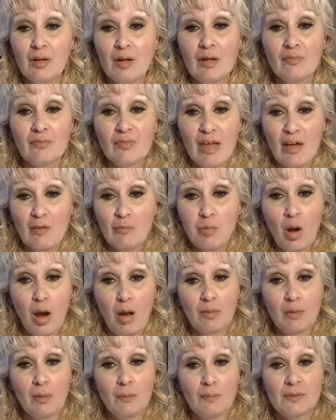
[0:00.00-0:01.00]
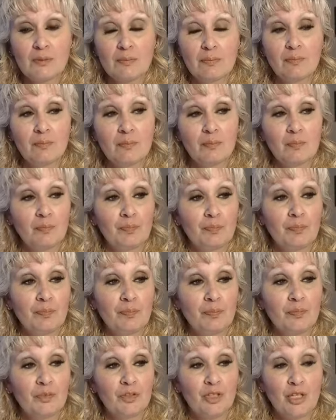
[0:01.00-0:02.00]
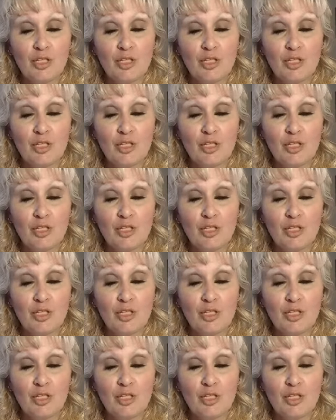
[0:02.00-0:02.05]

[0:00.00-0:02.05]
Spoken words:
They have problems. Do